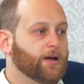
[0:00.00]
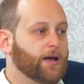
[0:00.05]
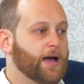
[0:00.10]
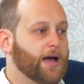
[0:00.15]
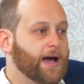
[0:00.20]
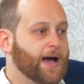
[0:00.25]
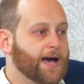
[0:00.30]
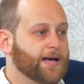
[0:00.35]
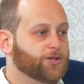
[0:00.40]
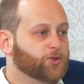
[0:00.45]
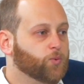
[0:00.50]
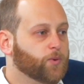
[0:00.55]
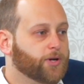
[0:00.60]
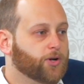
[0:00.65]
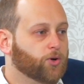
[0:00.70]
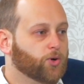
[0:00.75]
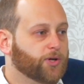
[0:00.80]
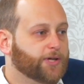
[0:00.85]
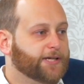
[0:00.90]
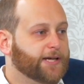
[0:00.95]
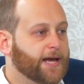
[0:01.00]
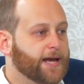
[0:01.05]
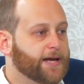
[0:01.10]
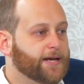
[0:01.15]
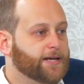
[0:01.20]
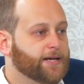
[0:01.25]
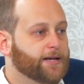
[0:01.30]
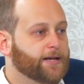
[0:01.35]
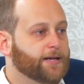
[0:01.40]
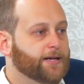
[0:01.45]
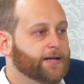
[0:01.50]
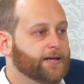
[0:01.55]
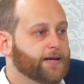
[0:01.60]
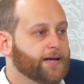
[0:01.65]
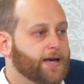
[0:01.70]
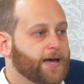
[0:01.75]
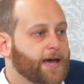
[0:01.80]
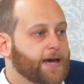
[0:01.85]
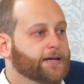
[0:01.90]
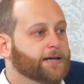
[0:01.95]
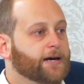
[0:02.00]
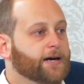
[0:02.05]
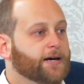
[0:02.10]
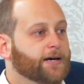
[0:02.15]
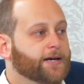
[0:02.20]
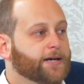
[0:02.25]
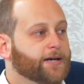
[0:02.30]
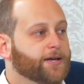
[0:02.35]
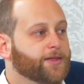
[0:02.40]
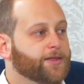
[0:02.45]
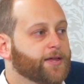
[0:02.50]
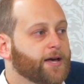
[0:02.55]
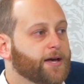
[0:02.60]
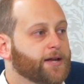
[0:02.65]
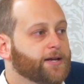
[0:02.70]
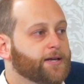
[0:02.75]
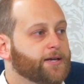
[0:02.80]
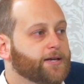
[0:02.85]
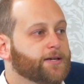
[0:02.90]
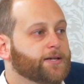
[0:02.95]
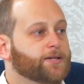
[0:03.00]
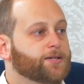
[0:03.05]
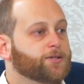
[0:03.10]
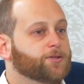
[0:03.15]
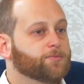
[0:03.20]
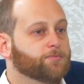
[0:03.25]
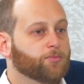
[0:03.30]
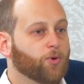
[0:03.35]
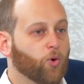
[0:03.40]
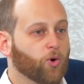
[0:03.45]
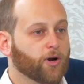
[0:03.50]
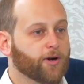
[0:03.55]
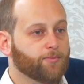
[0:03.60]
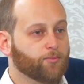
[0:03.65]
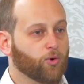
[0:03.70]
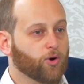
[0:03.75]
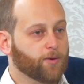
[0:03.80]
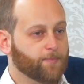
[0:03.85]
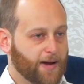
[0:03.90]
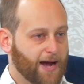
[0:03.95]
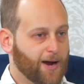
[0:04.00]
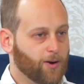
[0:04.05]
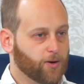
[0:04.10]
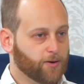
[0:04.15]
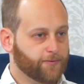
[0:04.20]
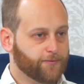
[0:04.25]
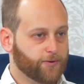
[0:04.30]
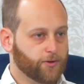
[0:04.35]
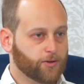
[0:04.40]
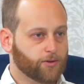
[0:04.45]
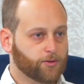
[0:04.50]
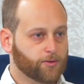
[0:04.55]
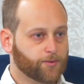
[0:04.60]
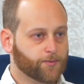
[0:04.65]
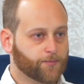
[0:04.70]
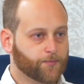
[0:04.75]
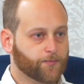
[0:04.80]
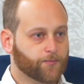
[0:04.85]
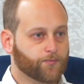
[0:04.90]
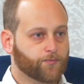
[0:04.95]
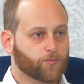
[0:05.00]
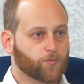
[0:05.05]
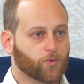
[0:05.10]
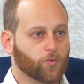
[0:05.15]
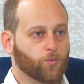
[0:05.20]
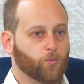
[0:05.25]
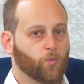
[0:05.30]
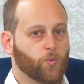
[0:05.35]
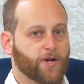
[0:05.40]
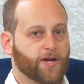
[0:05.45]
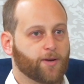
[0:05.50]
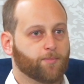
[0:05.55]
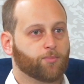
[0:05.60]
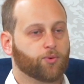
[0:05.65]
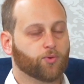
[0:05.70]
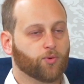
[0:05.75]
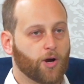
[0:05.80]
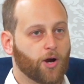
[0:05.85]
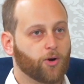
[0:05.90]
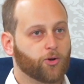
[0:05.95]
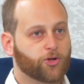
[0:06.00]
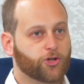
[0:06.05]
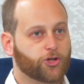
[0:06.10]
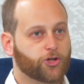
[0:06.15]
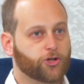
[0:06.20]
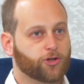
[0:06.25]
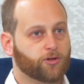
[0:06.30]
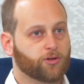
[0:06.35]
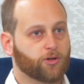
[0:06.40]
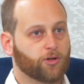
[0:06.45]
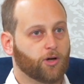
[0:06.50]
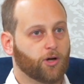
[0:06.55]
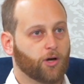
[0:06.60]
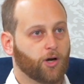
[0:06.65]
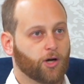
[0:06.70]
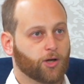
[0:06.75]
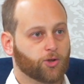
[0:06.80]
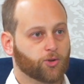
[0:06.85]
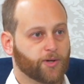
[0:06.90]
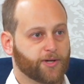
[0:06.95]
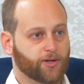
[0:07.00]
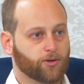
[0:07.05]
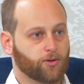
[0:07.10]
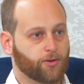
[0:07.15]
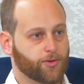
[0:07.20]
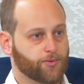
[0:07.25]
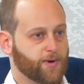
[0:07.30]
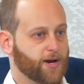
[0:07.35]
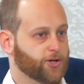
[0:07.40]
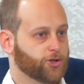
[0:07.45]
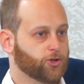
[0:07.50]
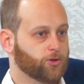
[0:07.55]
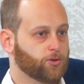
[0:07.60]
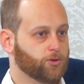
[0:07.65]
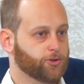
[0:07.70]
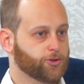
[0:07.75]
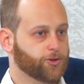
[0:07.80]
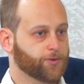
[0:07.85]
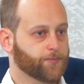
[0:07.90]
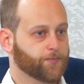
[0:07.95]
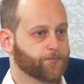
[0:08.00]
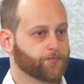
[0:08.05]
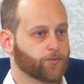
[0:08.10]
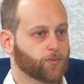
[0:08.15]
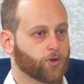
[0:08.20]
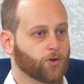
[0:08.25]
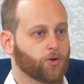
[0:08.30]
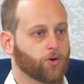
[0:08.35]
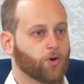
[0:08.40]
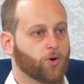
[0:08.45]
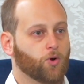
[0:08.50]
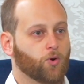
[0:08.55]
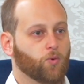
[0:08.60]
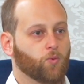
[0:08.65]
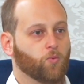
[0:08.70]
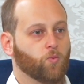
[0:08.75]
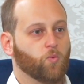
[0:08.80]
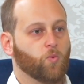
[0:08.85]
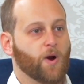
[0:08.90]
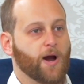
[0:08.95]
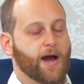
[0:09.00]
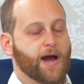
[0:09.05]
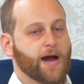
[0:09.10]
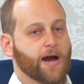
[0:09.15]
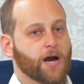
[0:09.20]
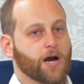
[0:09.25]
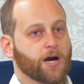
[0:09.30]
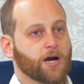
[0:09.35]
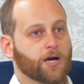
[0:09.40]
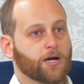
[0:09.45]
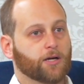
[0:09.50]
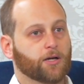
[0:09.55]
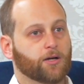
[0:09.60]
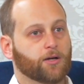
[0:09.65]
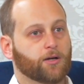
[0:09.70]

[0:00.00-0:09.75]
As we create AI that is more and more powerful, we approach a critical threshold where